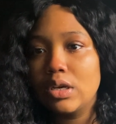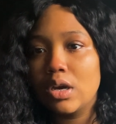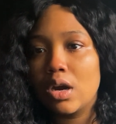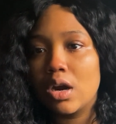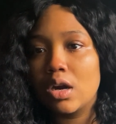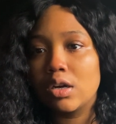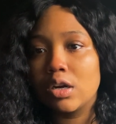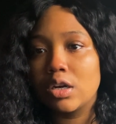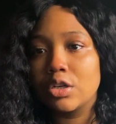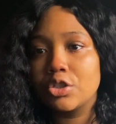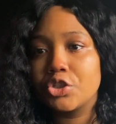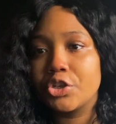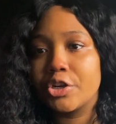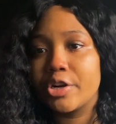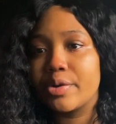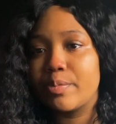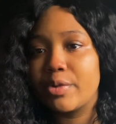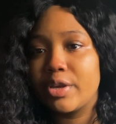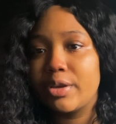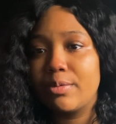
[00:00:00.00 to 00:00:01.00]
are
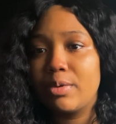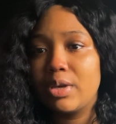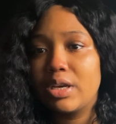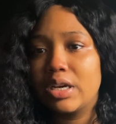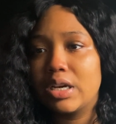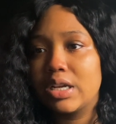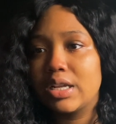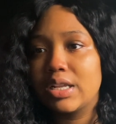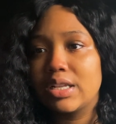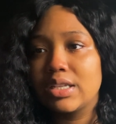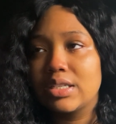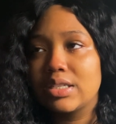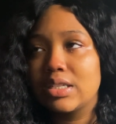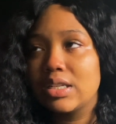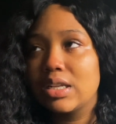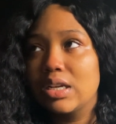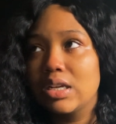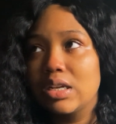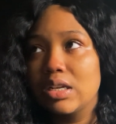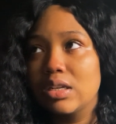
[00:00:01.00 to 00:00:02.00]
nurturing me because
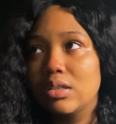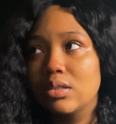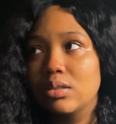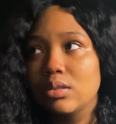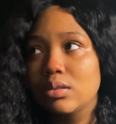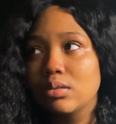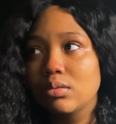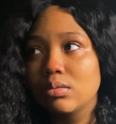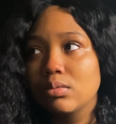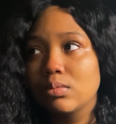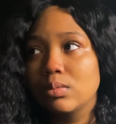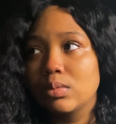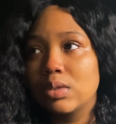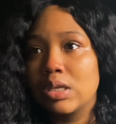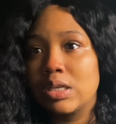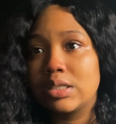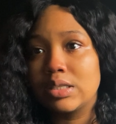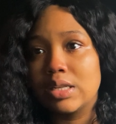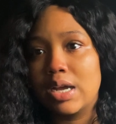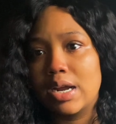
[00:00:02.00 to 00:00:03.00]

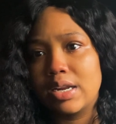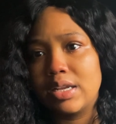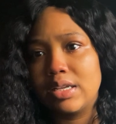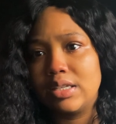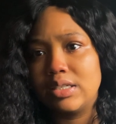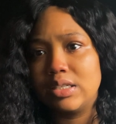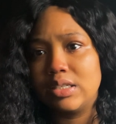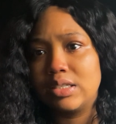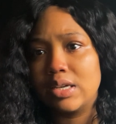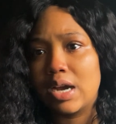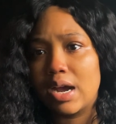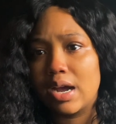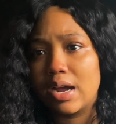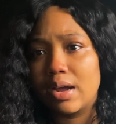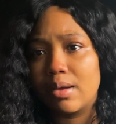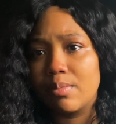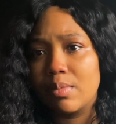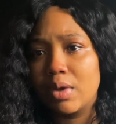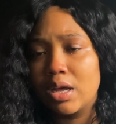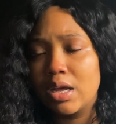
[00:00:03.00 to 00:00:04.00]
it's not an easy
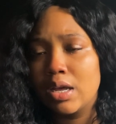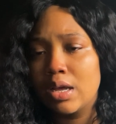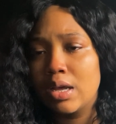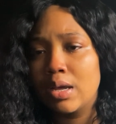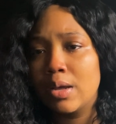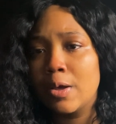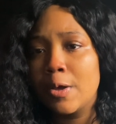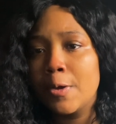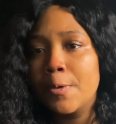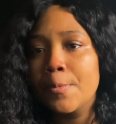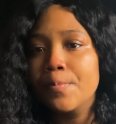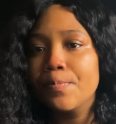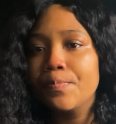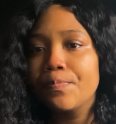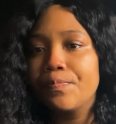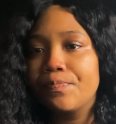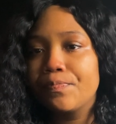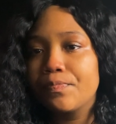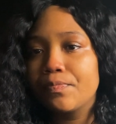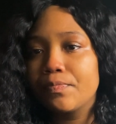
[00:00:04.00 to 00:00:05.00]
time
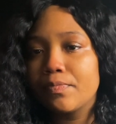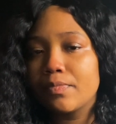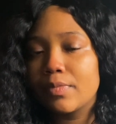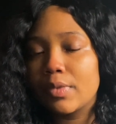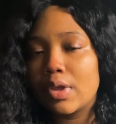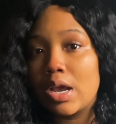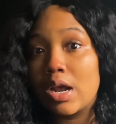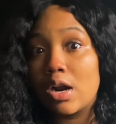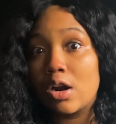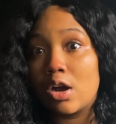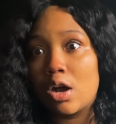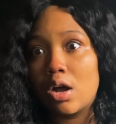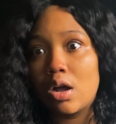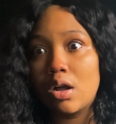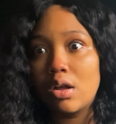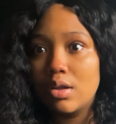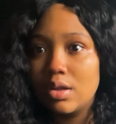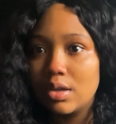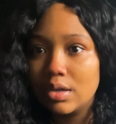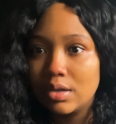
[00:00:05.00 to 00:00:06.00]
at
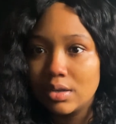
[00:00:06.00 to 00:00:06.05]
all.